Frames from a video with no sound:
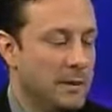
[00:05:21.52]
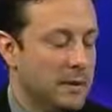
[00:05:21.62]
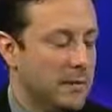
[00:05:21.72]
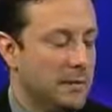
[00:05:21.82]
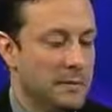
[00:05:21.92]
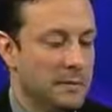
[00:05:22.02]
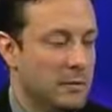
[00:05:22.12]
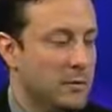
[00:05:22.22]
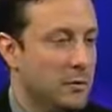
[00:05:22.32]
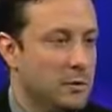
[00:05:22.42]
But
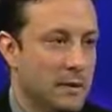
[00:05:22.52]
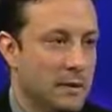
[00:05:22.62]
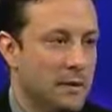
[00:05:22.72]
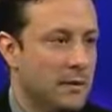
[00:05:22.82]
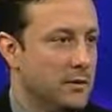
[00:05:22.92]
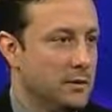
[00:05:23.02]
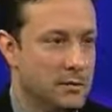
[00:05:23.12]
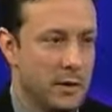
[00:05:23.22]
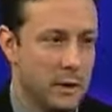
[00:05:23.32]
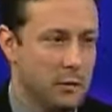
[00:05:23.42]
for the most part, you can
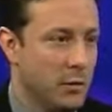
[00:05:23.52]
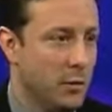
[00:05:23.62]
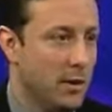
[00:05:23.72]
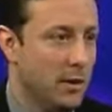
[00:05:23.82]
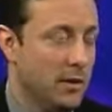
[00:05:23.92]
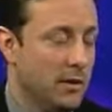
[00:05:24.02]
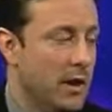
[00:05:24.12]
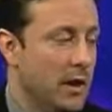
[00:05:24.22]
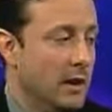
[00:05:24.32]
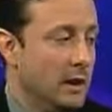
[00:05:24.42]
use it however you want, and
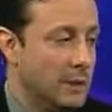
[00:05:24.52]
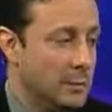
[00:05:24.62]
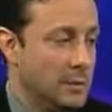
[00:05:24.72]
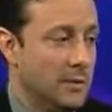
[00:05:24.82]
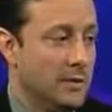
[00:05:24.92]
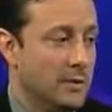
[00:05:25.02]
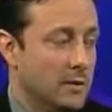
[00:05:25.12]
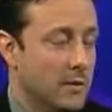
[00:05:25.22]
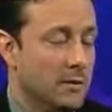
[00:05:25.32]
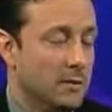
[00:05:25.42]
it's pretty.
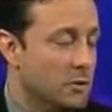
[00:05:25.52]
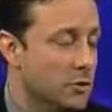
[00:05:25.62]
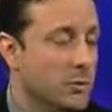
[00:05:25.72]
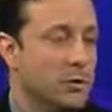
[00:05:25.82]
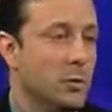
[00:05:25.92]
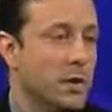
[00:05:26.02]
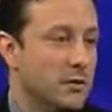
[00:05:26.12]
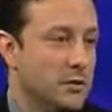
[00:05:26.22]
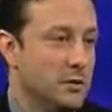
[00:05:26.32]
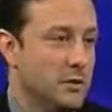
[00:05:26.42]
There are numerous
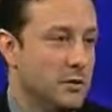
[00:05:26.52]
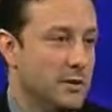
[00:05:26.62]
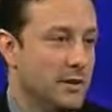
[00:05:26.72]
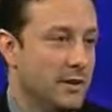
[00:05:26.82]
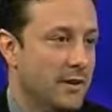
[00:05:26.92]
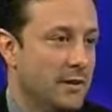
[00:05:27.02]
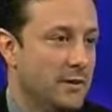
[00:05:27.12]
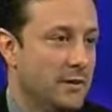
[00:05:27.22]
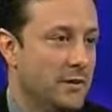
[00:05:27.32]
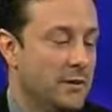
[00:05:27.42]
ways you can use it.
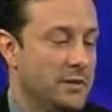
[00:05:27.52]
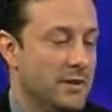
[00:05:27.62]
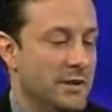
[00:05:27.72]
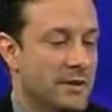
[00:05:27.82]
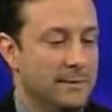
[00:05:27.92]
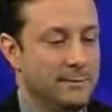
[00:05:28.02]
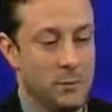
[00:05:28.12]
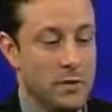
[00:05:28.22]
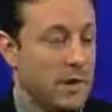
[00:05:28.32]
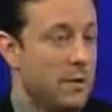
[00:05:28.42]
You can use it
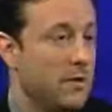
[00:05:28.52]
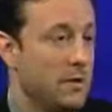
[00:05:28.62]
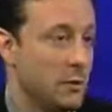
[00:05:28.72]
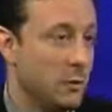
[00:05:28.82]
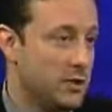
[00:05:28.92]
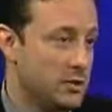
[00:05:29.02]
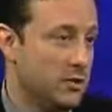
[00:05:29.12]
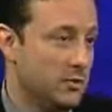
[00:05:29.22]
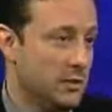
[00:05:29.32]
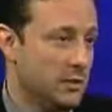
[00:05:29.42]
without the
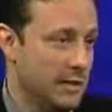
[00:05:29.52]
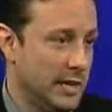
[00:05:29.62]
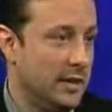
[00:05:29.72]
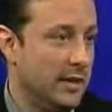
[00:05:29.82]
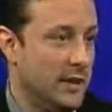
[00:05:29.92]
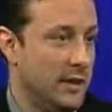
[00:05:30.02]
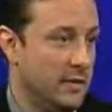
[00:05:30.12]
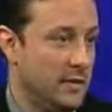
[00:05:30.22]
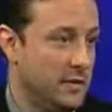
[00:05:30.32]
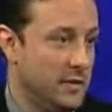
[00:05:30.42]
original tagline
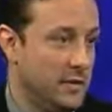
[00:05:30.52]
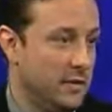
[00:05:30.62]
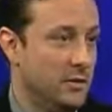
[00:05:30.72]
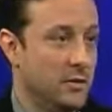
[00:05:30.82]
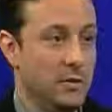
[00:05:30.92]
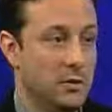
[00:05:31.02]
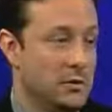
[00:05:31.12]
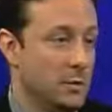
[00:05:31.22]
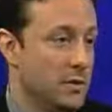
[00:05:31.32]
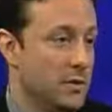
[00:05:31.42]
underneath it. You can
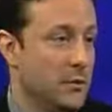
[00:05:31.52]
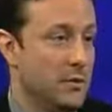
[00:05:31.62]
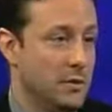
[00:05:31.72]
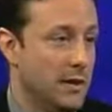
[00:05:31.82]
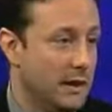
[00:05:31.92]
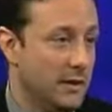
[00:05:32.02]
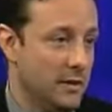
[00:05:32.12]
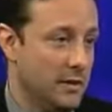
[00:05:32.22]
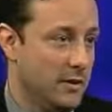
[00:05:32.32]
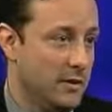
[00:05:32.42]
use it without the
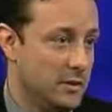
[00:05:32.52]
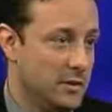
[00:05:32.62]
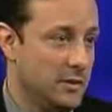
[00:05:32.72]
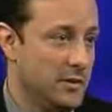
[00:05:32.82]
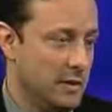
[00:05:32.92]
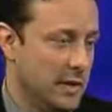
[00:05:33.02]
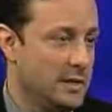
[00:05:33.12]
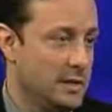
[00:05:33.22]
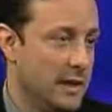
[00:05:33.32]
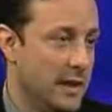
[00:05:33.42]
Niagara under it, just as
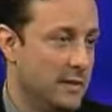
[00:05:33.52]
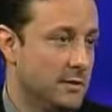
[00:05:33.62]
the N.